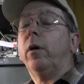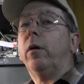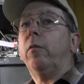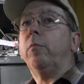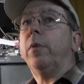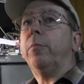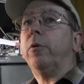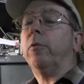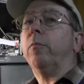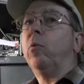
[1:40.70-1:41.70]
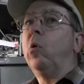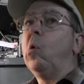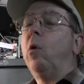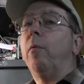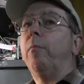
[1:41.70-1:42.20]
Well, remember,
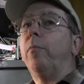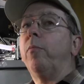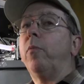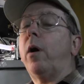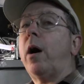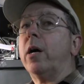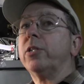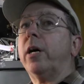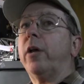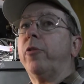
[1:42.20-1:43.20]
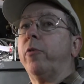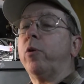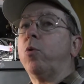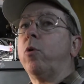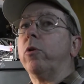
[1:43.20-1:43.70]
Oxide
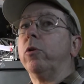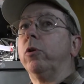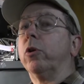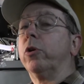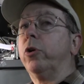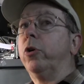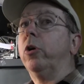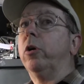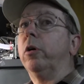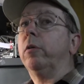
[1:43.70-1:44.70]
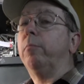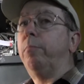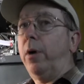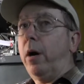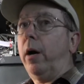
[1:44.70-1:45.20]
3/4 looked good,
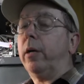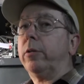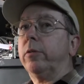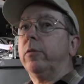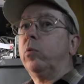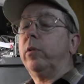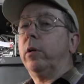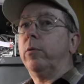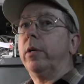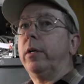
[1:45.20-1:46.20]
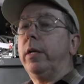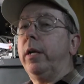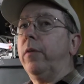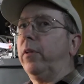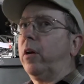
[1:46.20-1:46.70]
but it
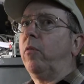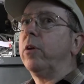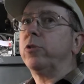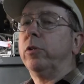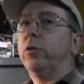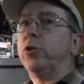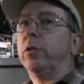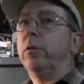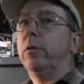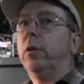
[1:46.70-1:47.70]
didn't have a lot of resolution.